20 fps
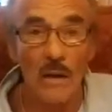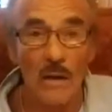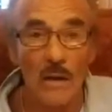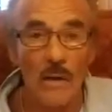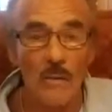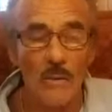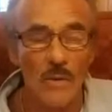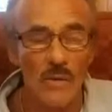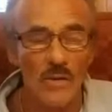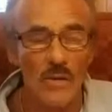
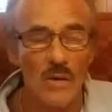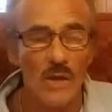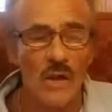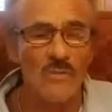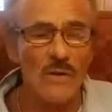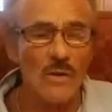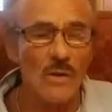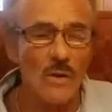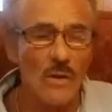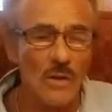But you have to
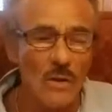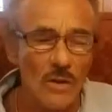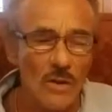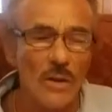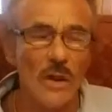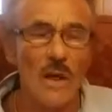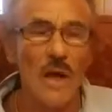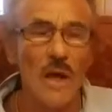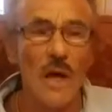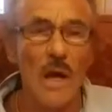learn to
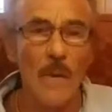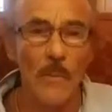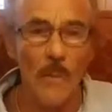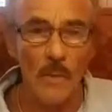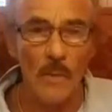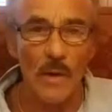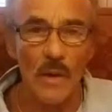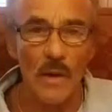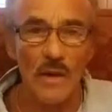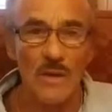
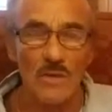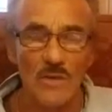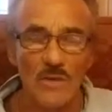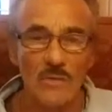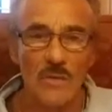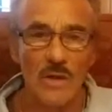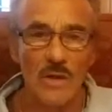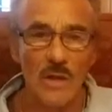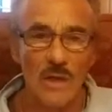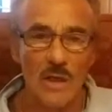compromise,
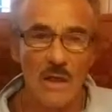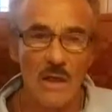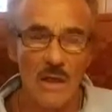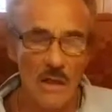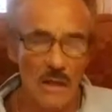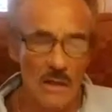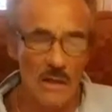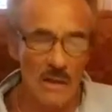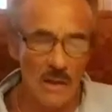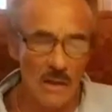okay?
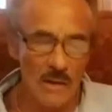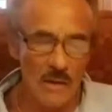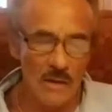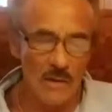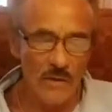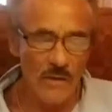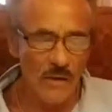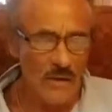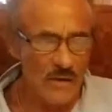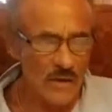
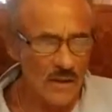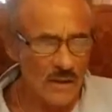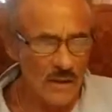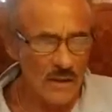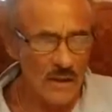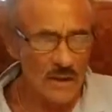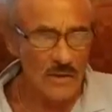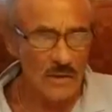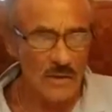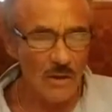These
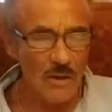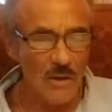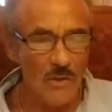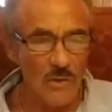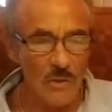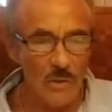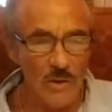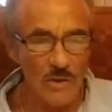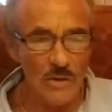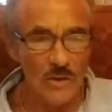things aren't
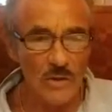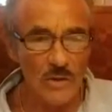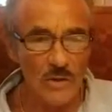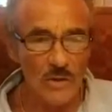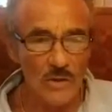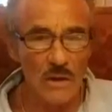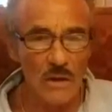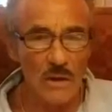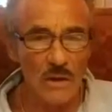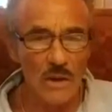rigid.
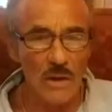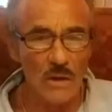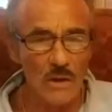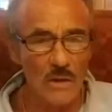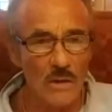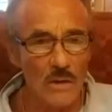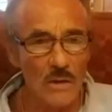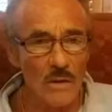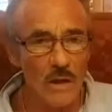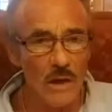And you know,
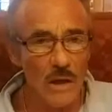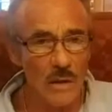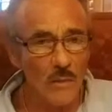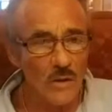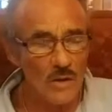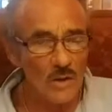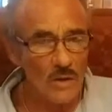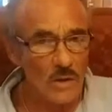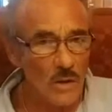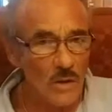how much
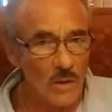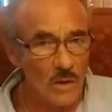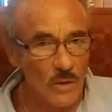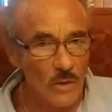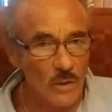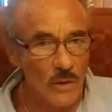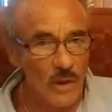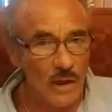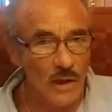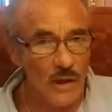longer do we
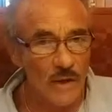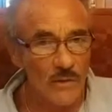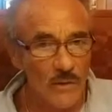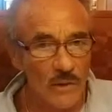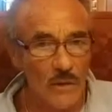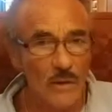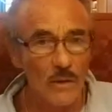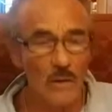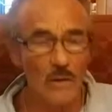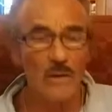have
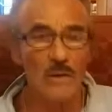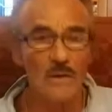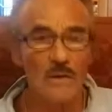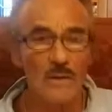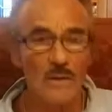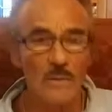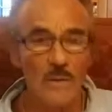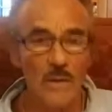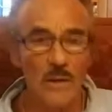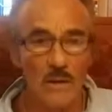here to be
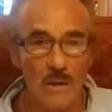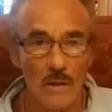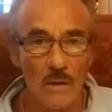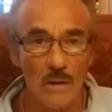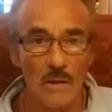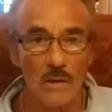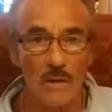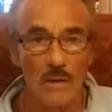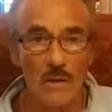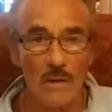here,
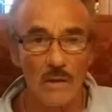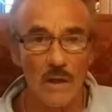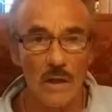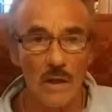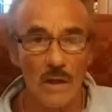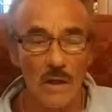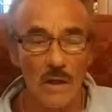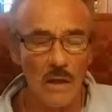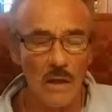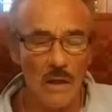okay?
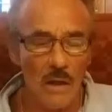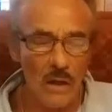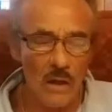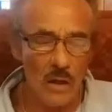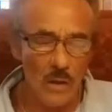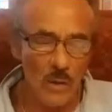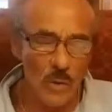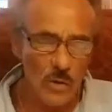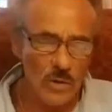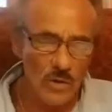
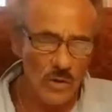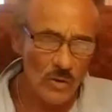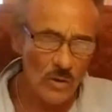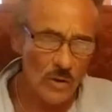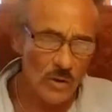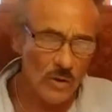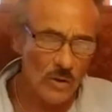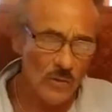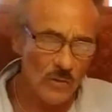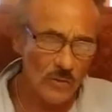What you're looking
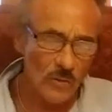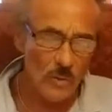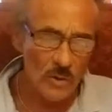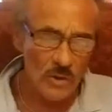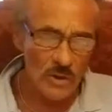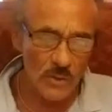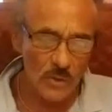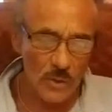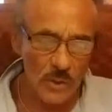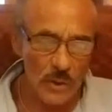for is a
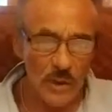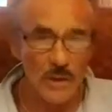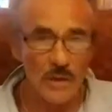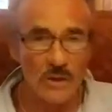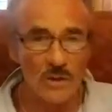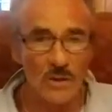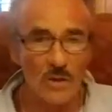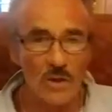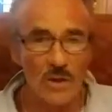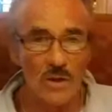
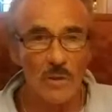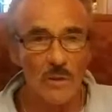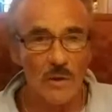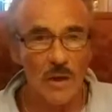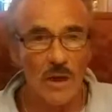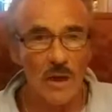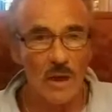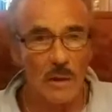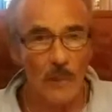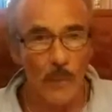relationship, not a
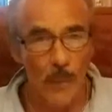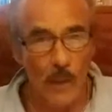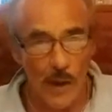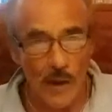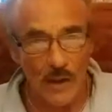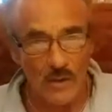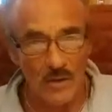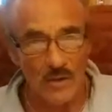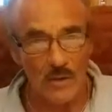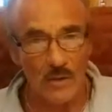
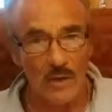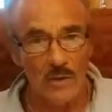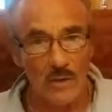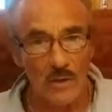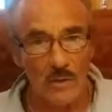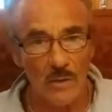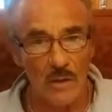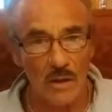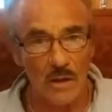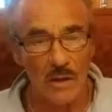project,
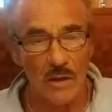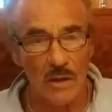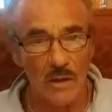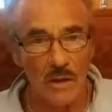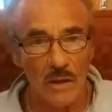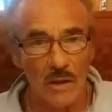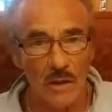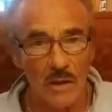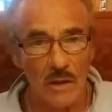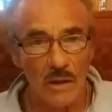okay?
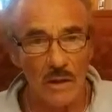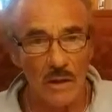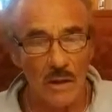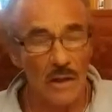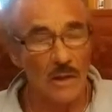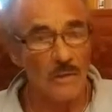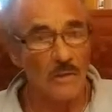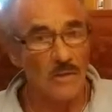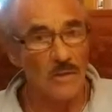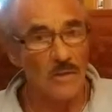And I'm
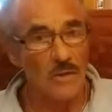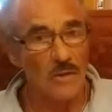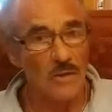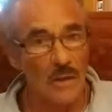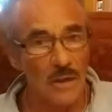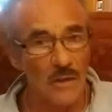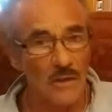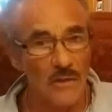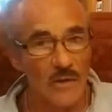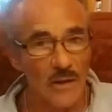sure a lot of
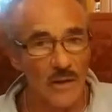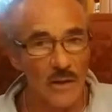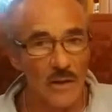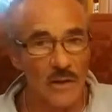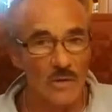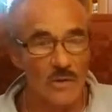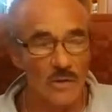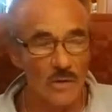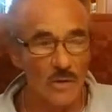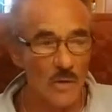the guys
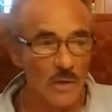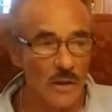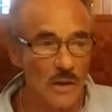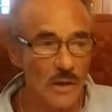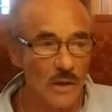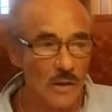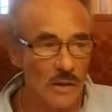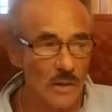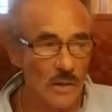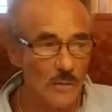don't end
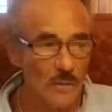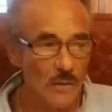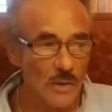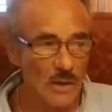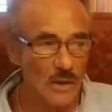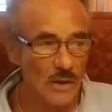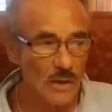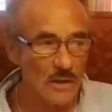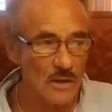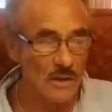up being
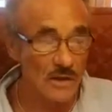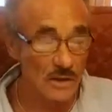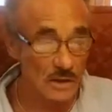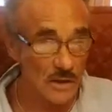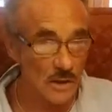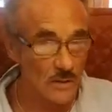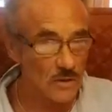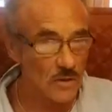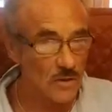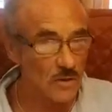a
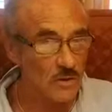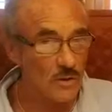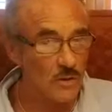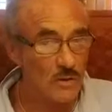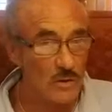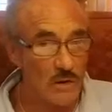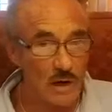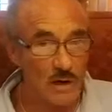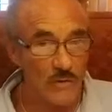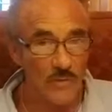substitute
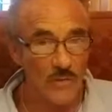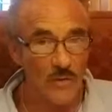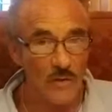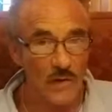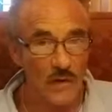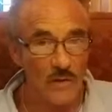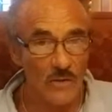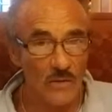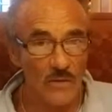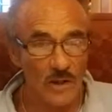grandfather.
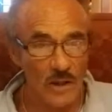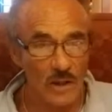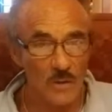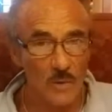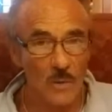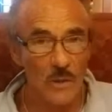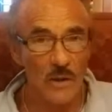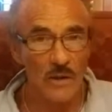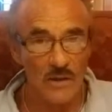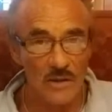That's pretty
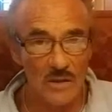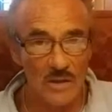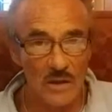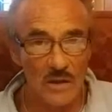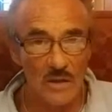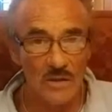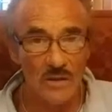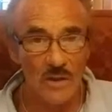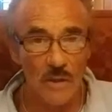disgusting.